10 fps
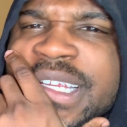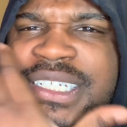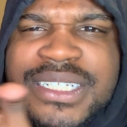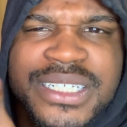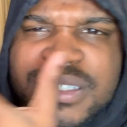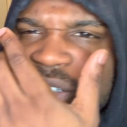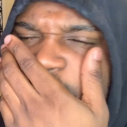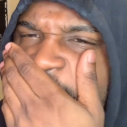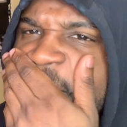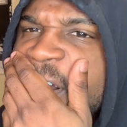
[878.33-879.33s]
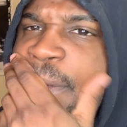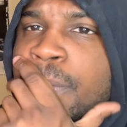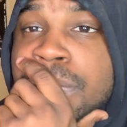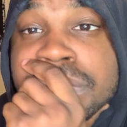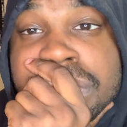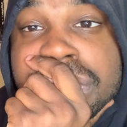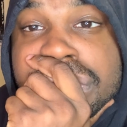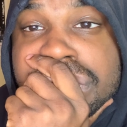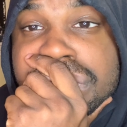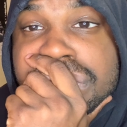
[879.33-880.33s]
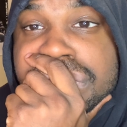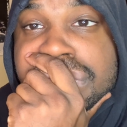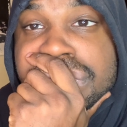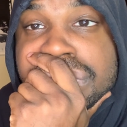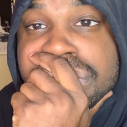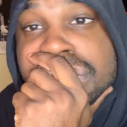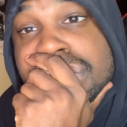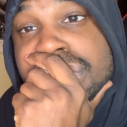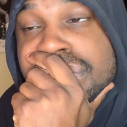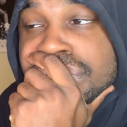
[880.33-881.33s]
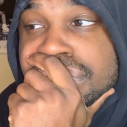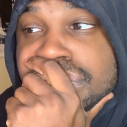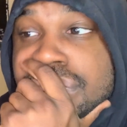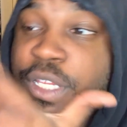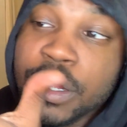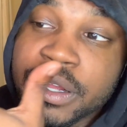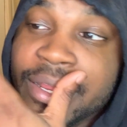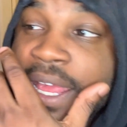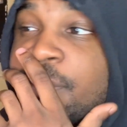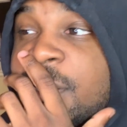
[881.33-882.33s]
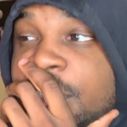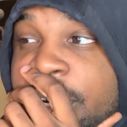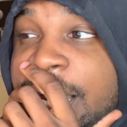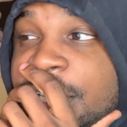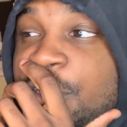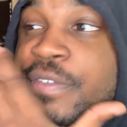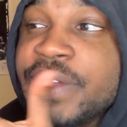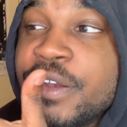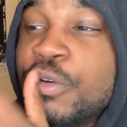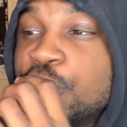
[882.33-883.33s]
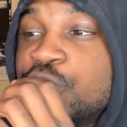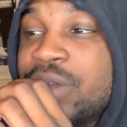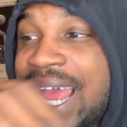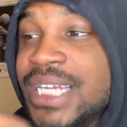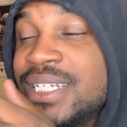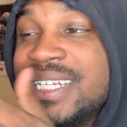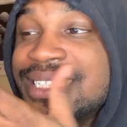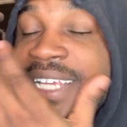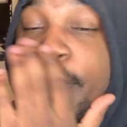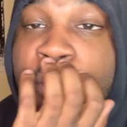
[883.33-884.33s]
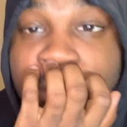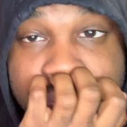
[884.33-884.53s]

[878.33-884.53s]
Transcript: He just gets off scot-free? Y'all could have gave that to an actual veteran who's actually disabled.